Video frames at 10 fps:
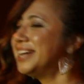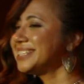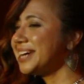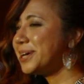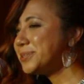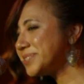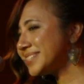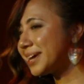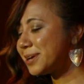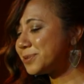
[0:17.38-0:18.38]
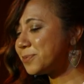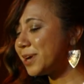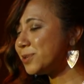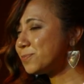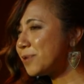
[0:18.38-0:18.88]
to understand why
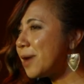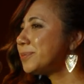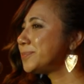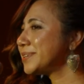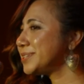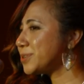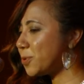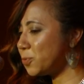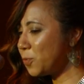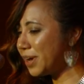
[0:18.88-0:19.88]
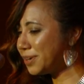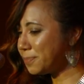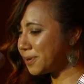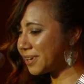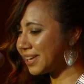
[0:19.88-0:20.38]
you probably don't want a
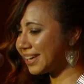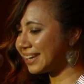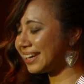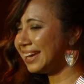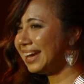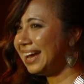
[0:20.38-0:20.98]
Burking,